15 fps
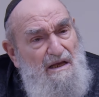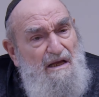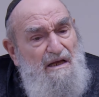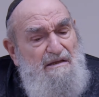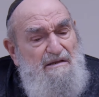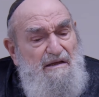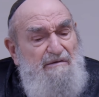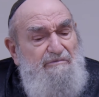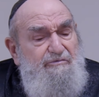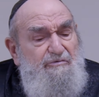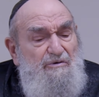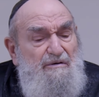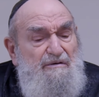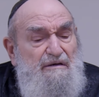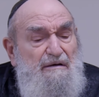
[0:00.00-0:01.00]
and
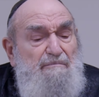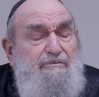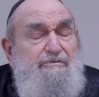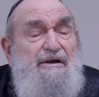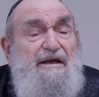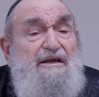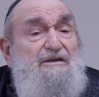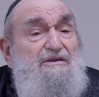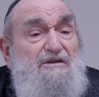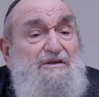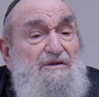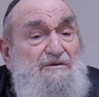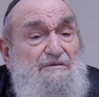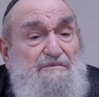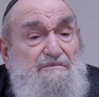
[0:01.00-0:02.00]
therefore I'm praying to
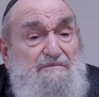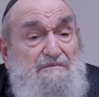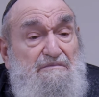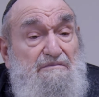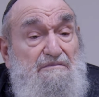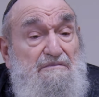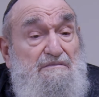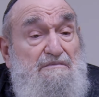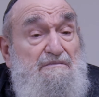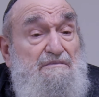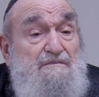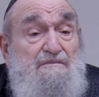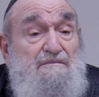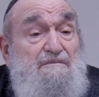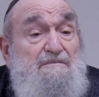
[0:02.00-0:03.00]
you.
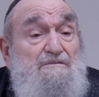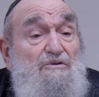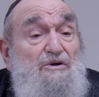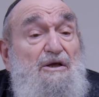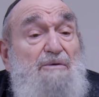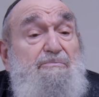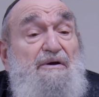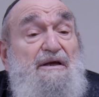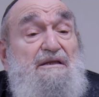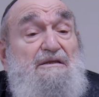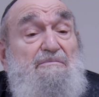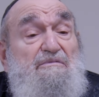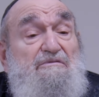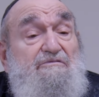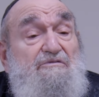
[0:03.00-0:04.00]
What are you praying to
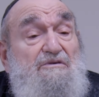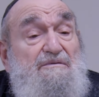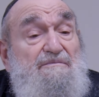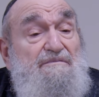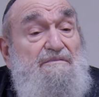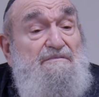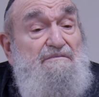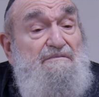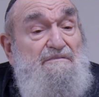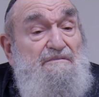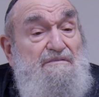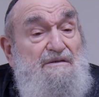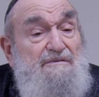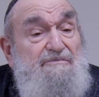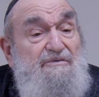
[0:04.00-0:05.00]
me
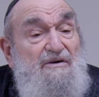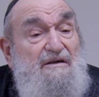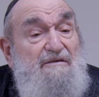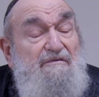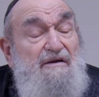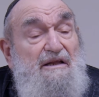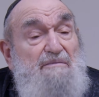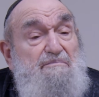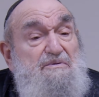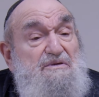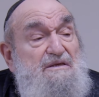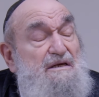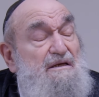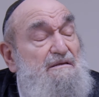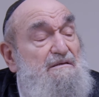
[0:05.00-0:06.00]
for? You're part of 80%,
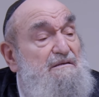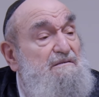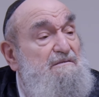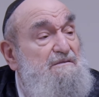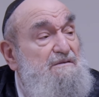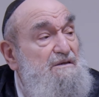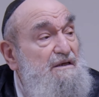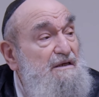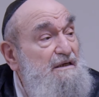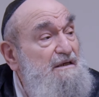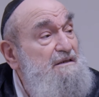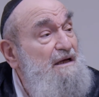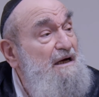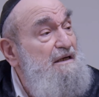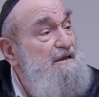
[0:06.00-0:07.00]
so you're going to
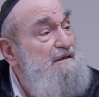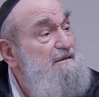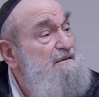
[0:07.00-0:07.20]
die.